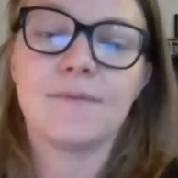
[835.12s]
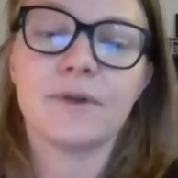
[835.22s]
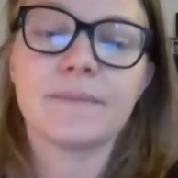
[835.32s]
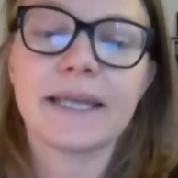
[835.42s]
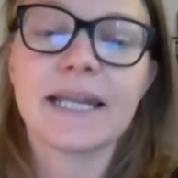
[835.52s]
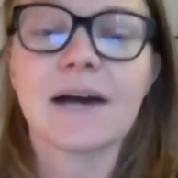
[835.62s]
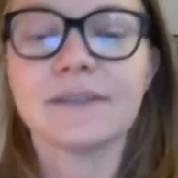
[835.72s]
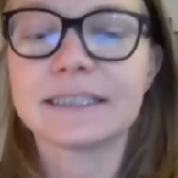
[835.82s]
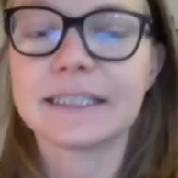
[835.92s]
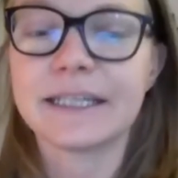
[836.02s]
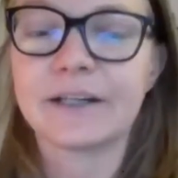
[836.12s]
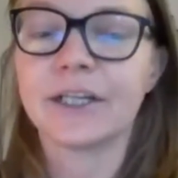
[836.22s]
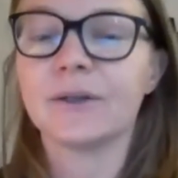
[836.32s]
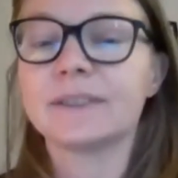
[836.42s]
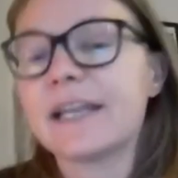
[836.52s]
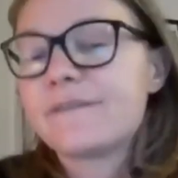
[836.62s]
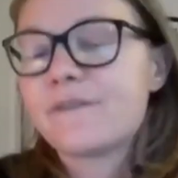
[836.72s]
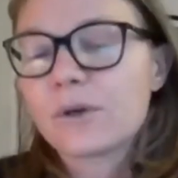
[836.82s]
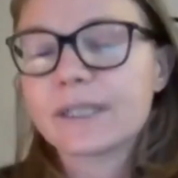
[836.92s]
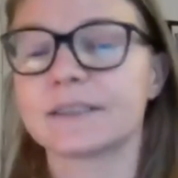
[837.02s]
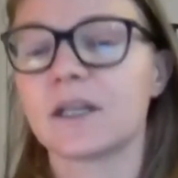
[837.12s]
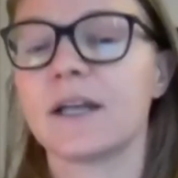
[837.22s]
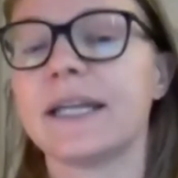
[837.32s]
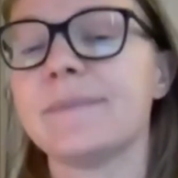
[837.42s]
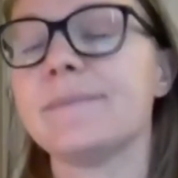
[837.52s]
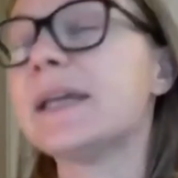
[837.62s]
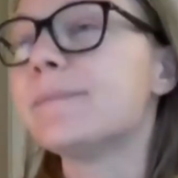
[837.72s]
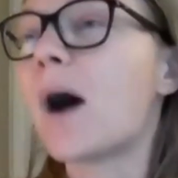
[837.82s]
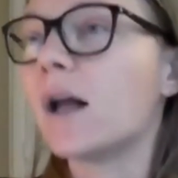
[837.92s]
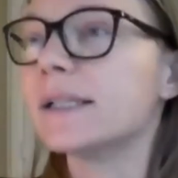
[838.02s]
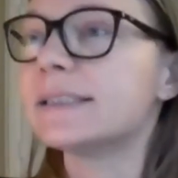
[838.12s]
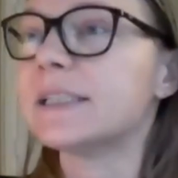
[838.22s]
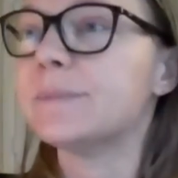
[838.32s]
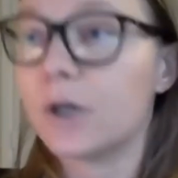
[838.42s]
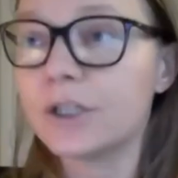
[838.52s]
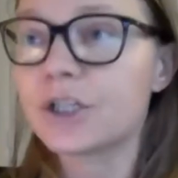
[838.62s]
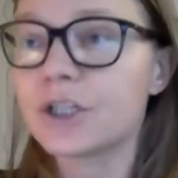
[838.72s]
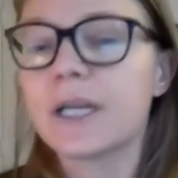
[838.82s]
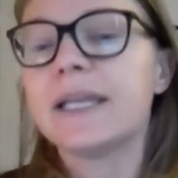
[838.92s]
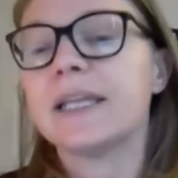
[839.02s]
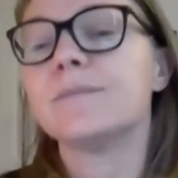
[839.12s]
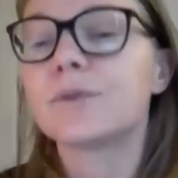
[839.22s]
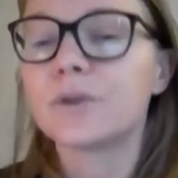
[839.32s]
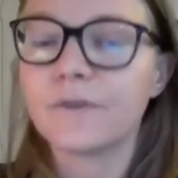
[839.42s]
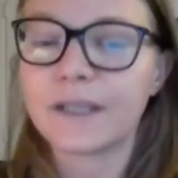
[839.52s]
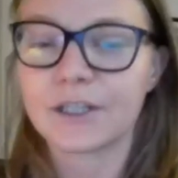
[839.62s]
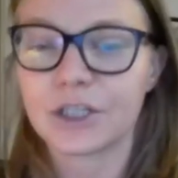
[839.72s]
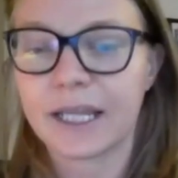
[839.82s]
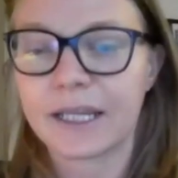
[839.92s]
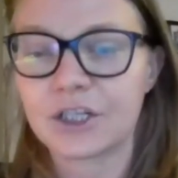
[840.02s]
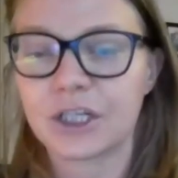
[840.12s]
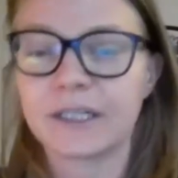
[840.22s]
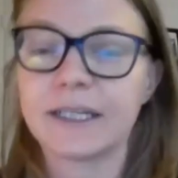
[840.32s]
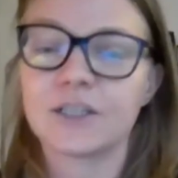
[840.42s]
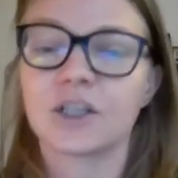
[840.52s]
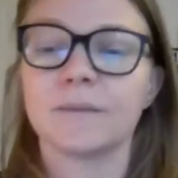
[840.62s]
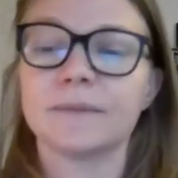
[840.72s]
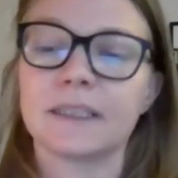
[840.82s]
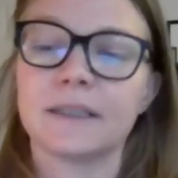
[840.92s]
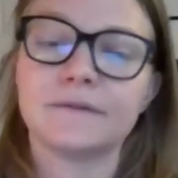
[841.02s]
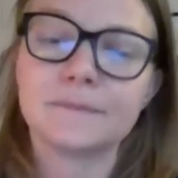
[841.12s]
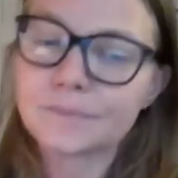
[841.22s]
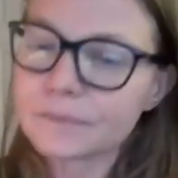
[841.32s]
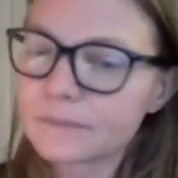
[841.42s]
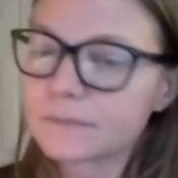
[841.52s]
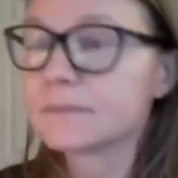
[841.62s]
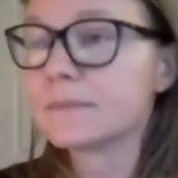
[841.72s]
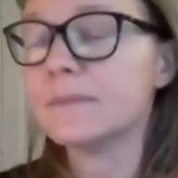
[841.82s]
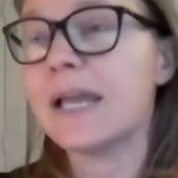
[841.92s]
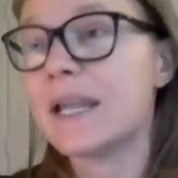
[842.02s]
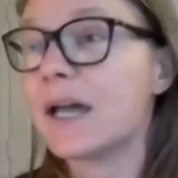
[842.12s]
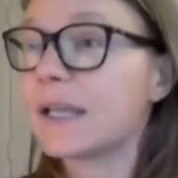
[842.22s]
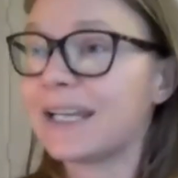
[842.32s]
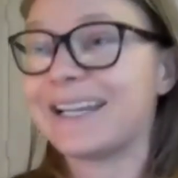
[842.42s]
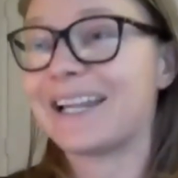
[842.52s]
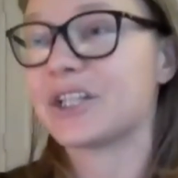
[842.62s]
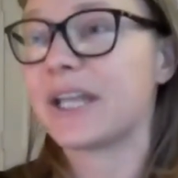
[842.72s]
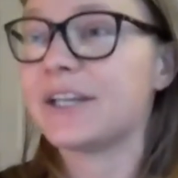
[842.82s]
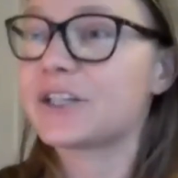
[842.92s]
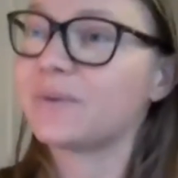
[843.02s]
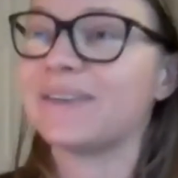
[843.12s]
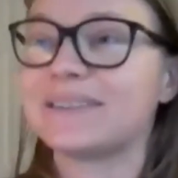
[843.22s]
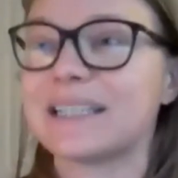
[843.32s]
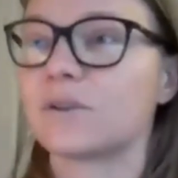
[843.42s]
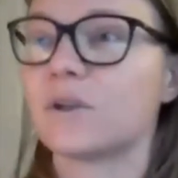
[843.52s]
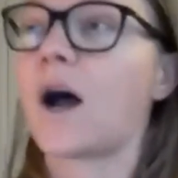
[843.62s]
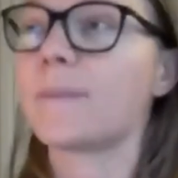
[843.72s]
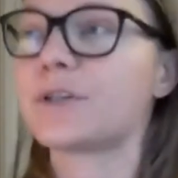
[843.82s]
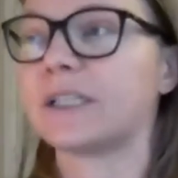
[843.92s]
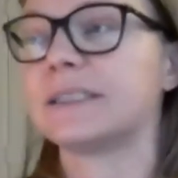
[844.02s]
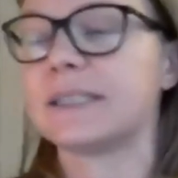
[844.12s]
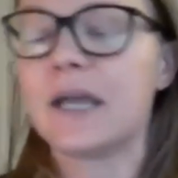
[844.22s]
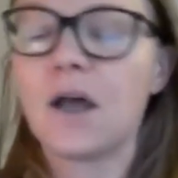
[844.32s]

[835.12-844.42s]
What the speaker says: we might have a scenario, say, focused on a big policy push, improving education in terms of, and again, in education, we have several options.